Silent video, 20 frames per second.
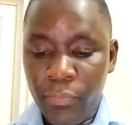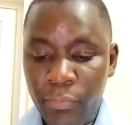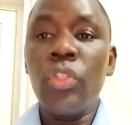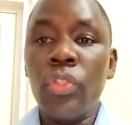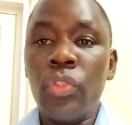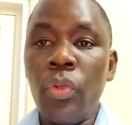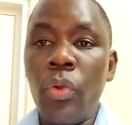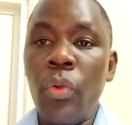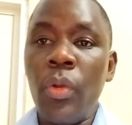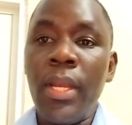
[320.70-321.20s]

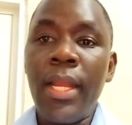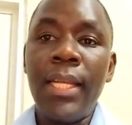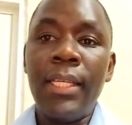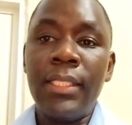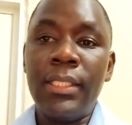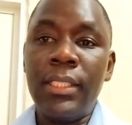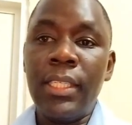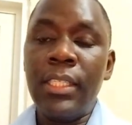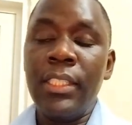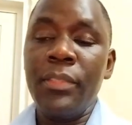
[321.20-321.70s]
So that
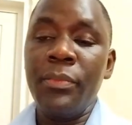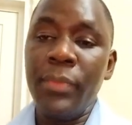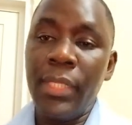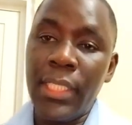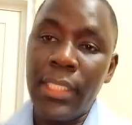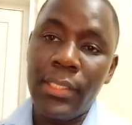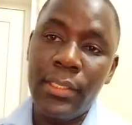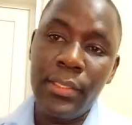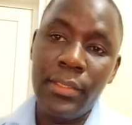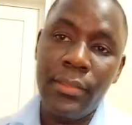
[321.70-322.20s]

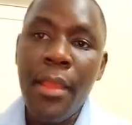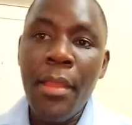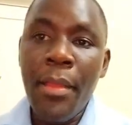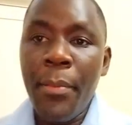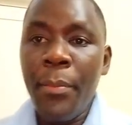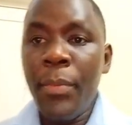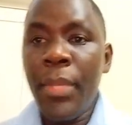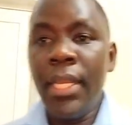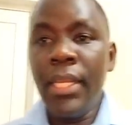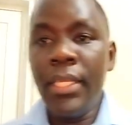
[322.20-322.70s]
statement
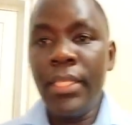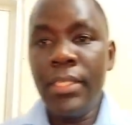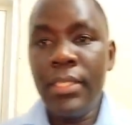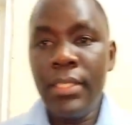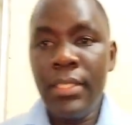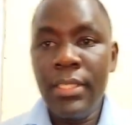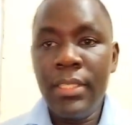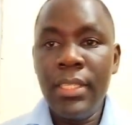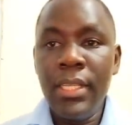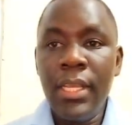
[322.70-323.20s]

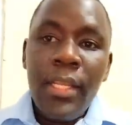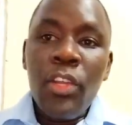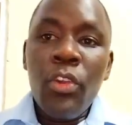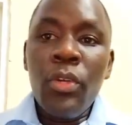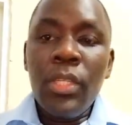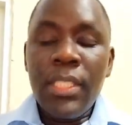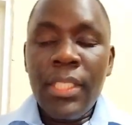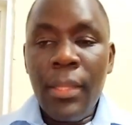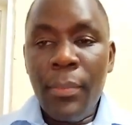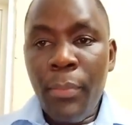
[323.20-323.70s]
means
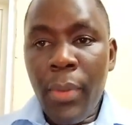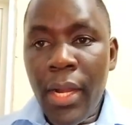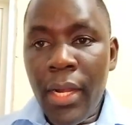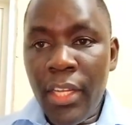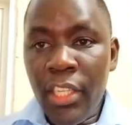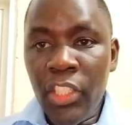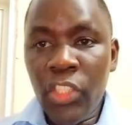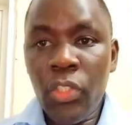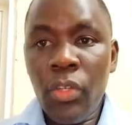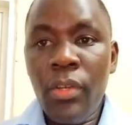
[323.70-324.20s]
legal
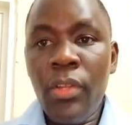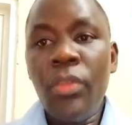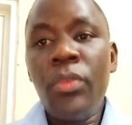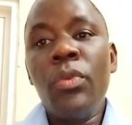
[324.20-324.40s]
separation.